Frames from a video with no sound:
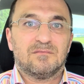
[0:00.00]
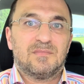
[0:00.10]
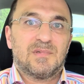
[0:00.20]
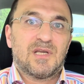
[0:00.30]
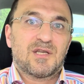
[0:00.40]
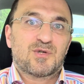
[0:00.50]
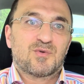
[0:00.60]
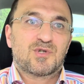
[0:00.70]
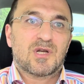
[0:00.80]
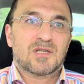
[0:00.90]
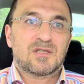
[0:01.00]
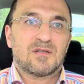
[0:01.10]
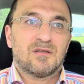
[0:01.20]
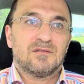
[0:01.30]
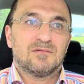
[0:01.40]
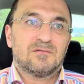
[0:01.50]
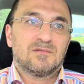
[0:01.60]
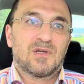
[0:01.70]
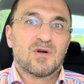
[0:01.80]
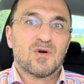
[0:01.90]
they should just
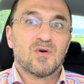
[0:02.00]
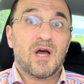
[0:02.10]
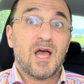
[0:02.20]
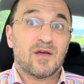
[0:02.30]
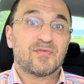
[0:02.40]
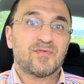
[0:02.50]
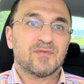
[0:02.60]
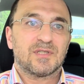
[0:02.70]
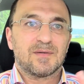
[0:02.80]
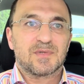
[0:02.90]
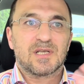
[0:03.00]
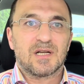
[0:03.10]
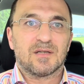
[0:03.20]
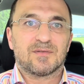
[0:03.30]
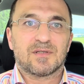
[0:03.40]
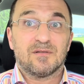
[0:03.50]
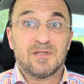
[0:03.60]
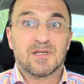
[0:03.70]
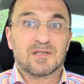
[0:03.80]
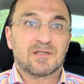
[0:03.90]
go F themselves.
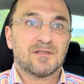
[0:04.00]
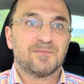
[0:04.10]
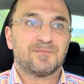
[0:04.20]
Yes.